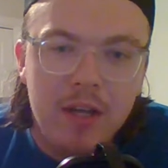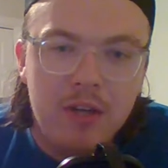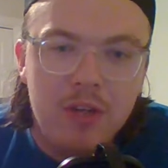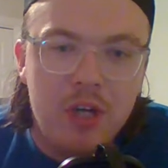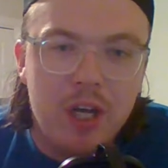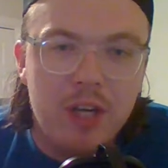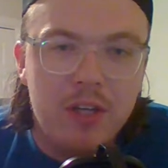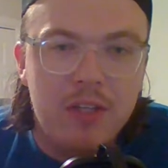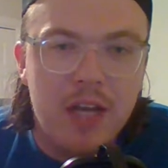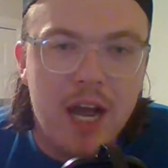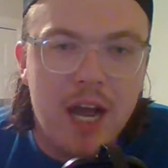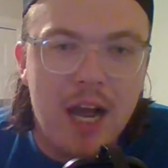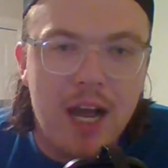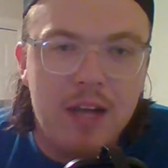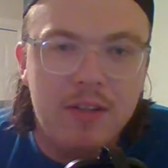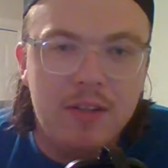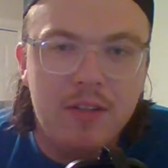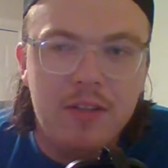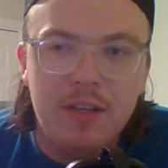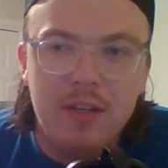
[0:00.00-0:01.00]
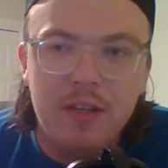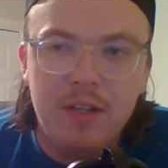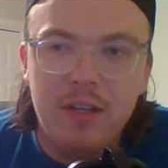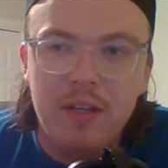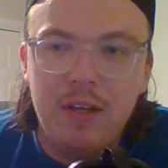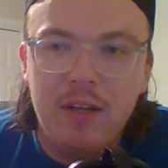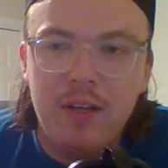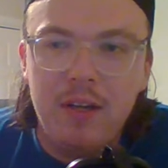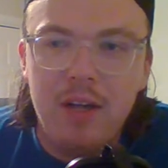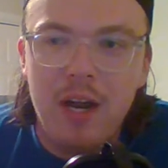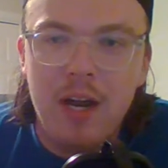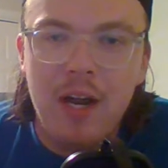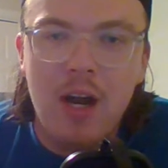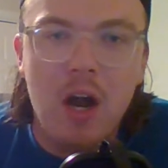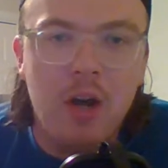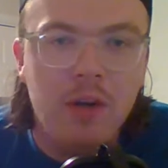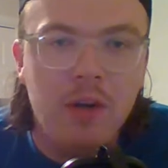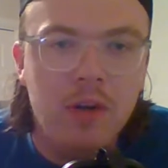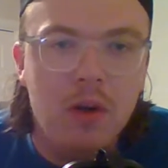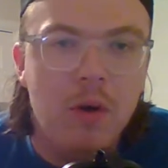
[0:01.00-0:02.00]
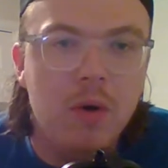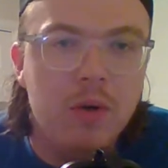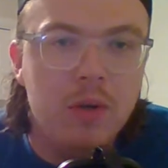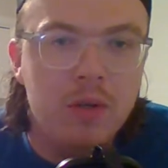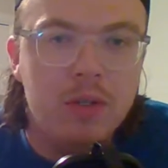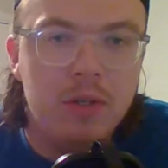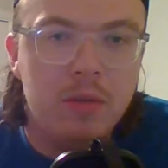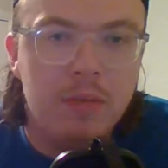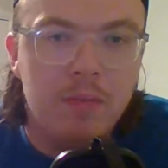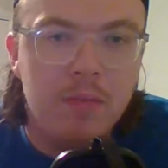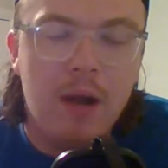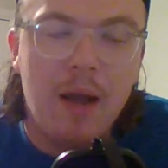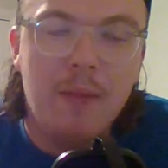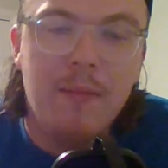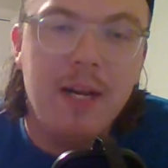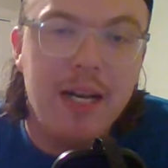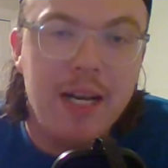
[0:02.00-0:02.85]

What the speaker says: Just as an unnoticeable,